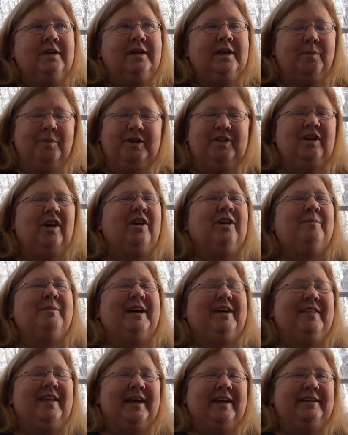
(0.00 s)
Can we talk
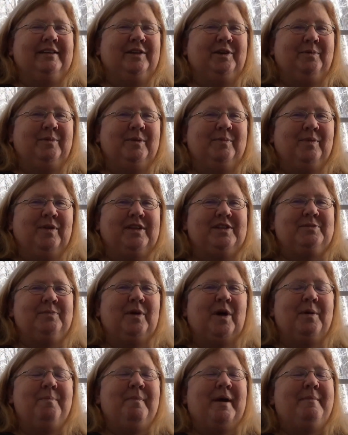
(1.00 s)
about that a little bit more? Sure.
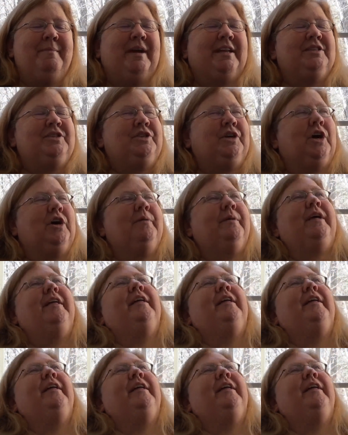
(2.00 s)
on my mind. Let's talk about